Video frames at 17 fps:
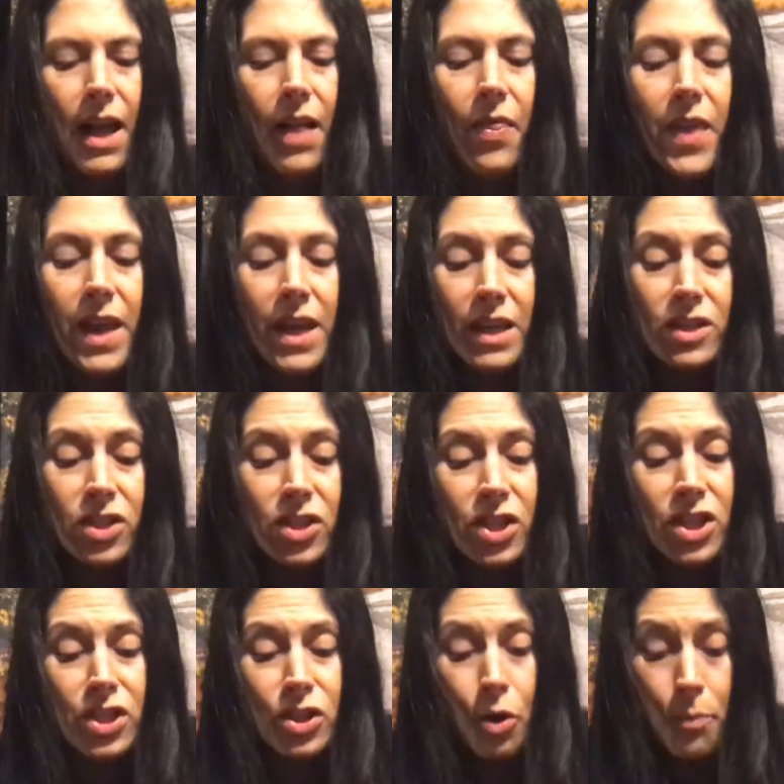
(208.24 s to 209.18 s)
And then
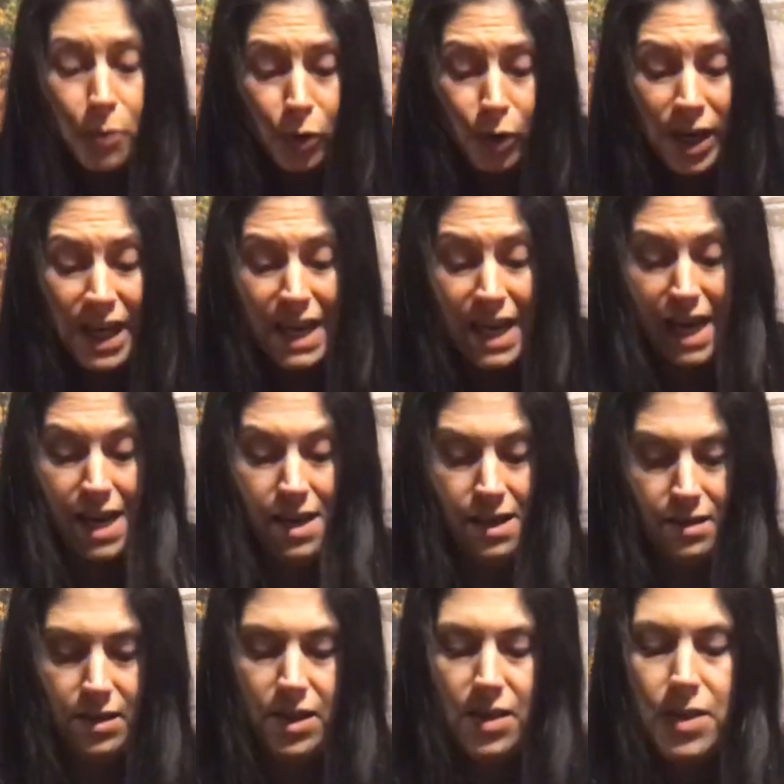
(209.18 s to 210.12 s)
it's just so
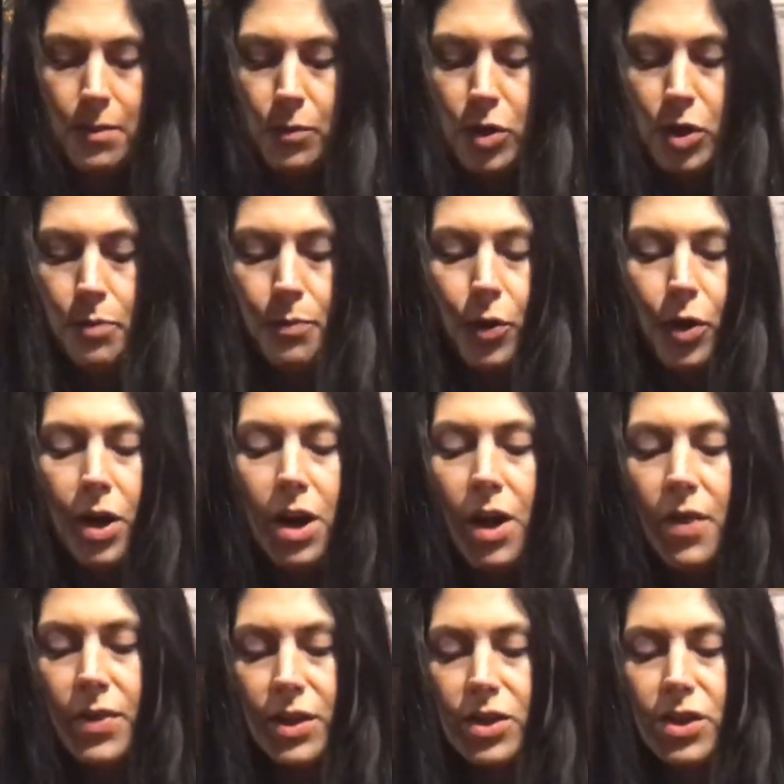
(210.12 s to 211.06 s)
pretty. And then when you put
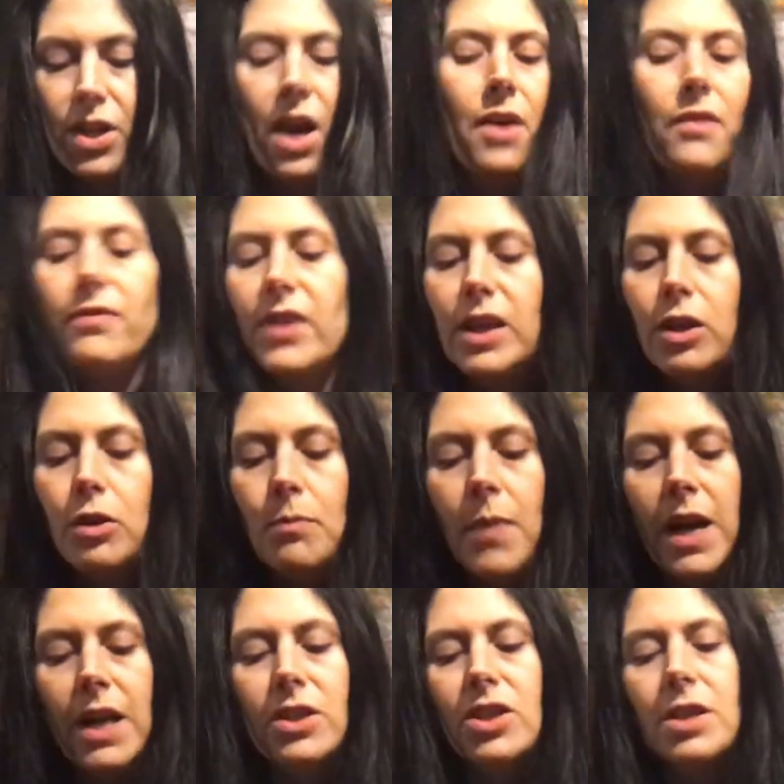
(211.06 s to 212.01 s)
it on the shelf, like you
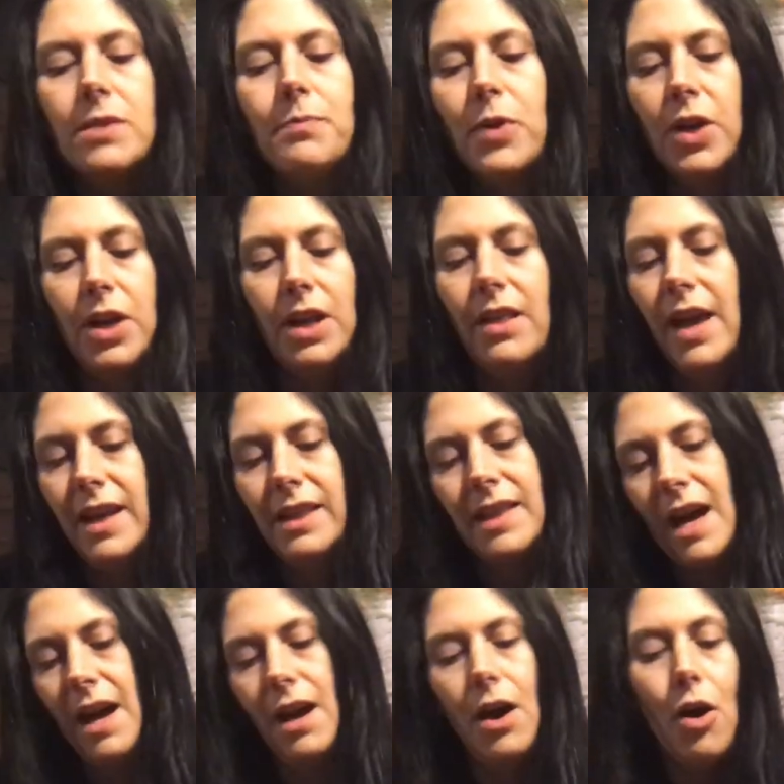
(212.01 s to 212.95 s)
might just put it
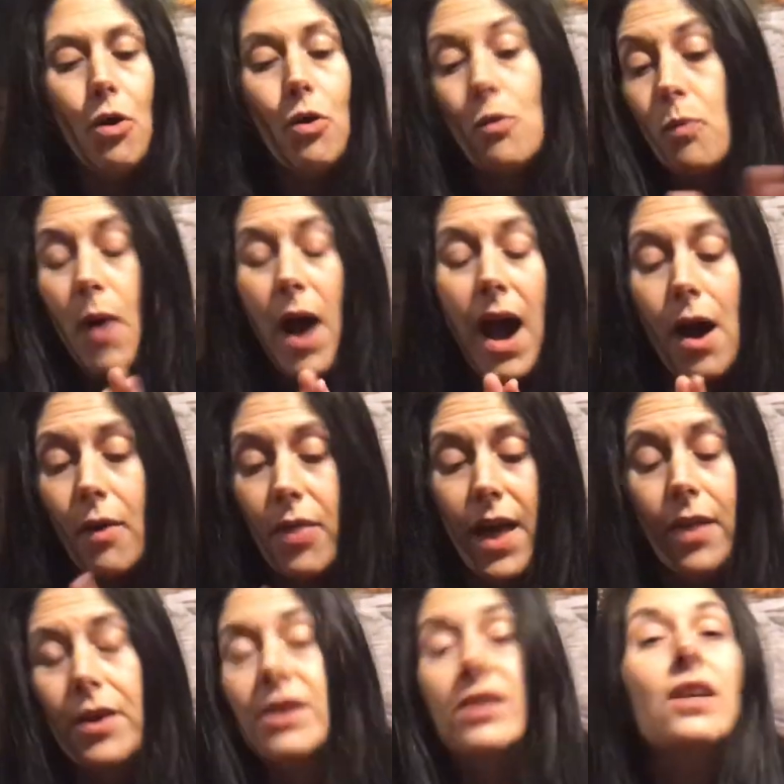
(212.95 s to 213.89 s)
like that. Oh, wow,
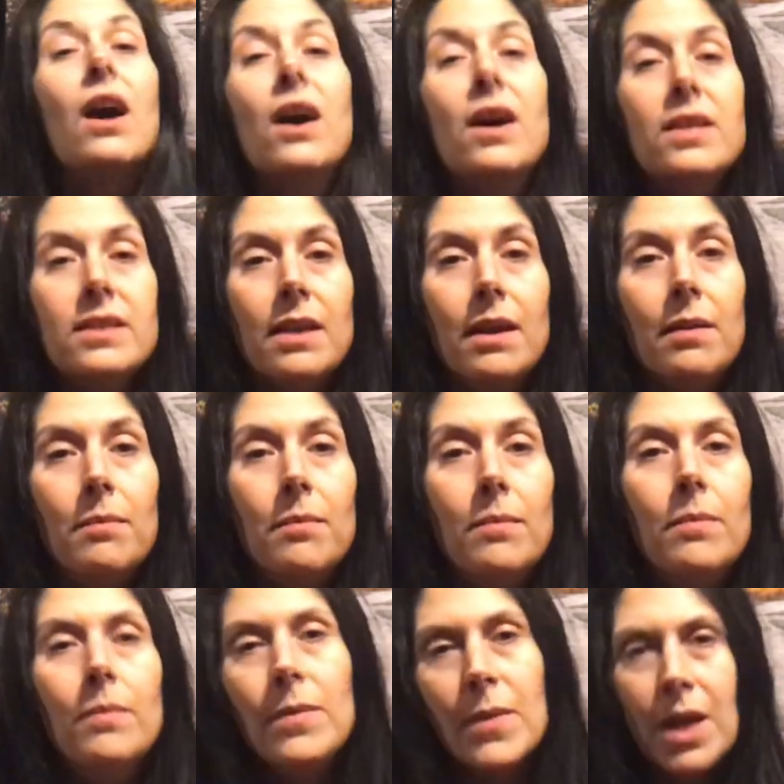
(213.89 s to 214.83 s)
that looks
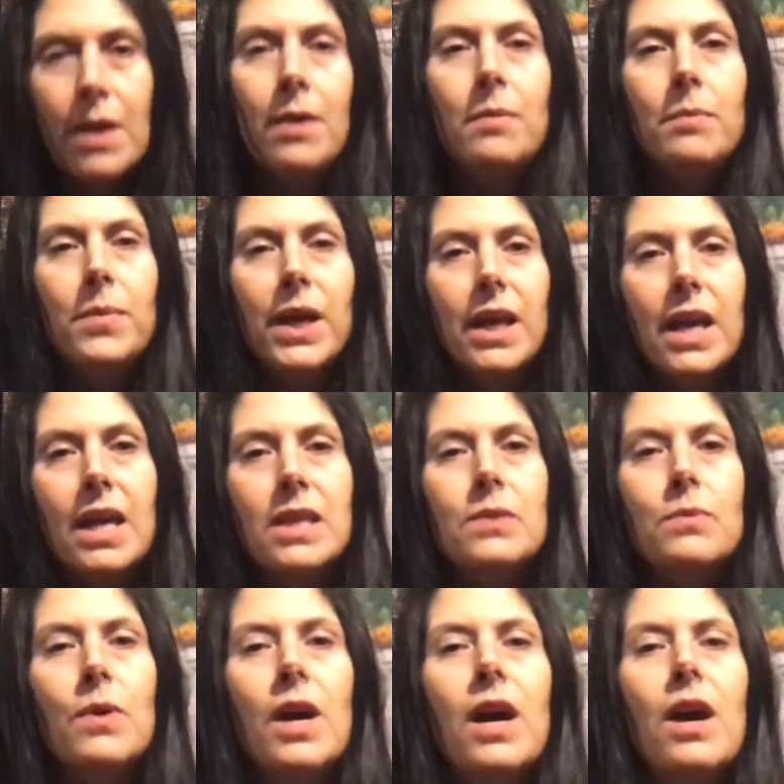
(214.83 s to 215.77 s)
awesome. But
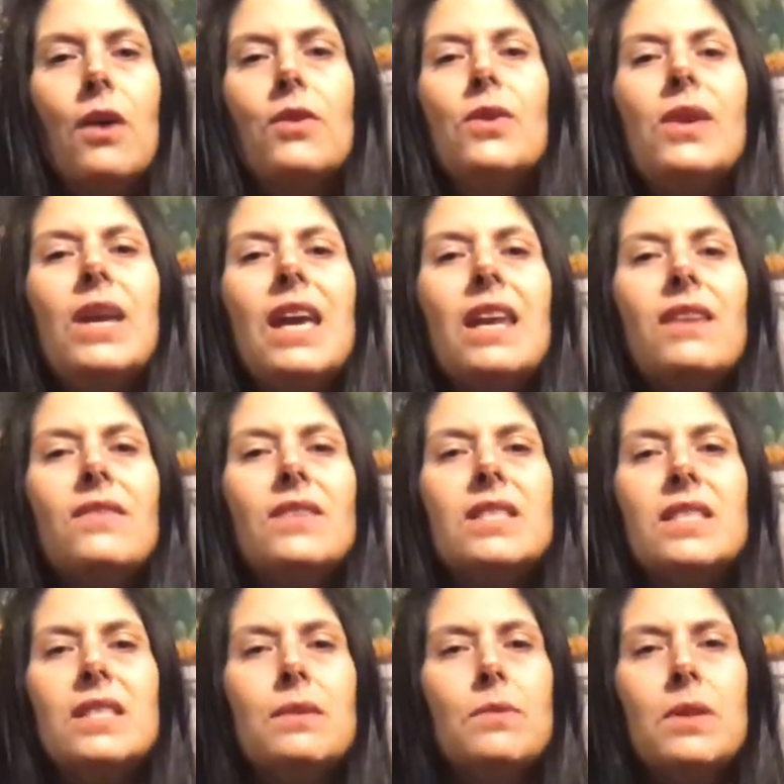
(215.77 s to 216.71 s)
guess what? Oh, you can't
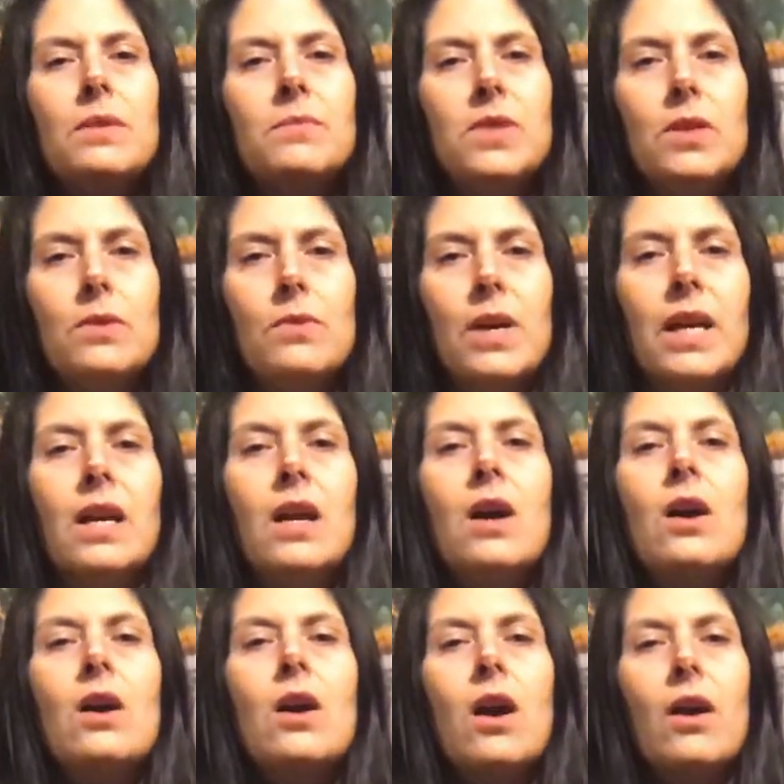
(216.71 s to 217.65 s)
even see what I'm doing.
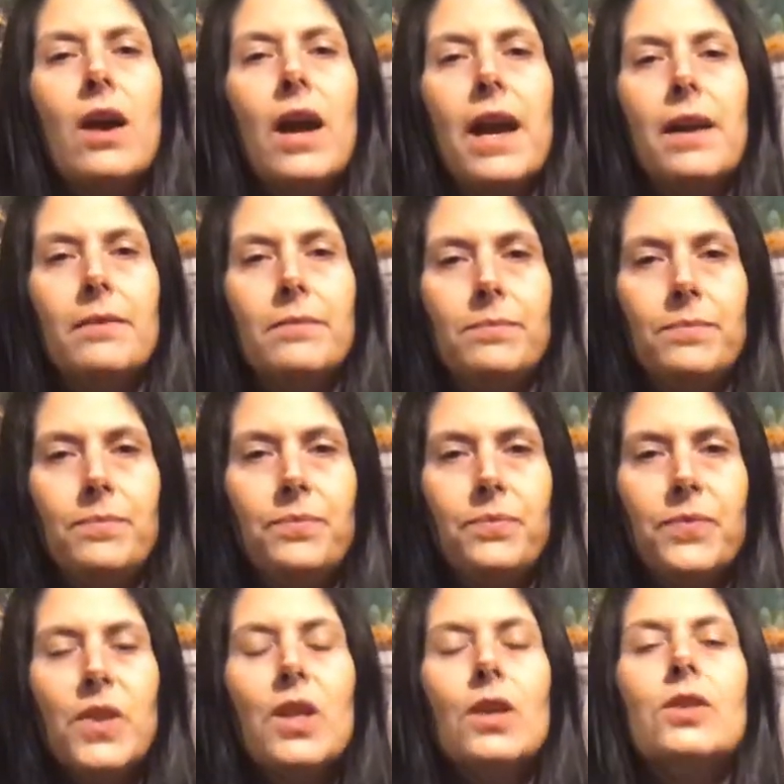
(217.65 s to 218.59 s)
All right,
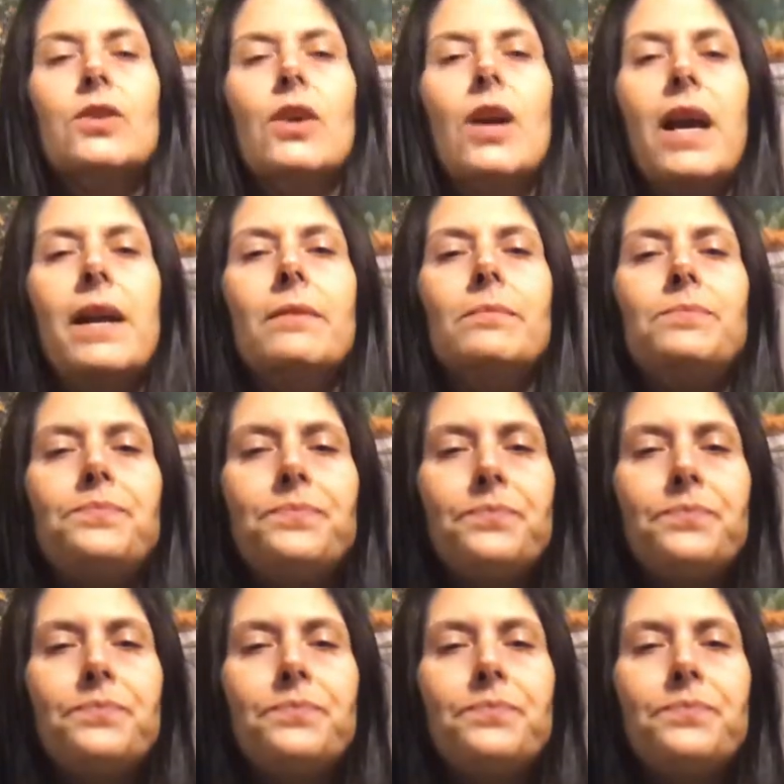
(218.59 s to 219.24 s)
looks great.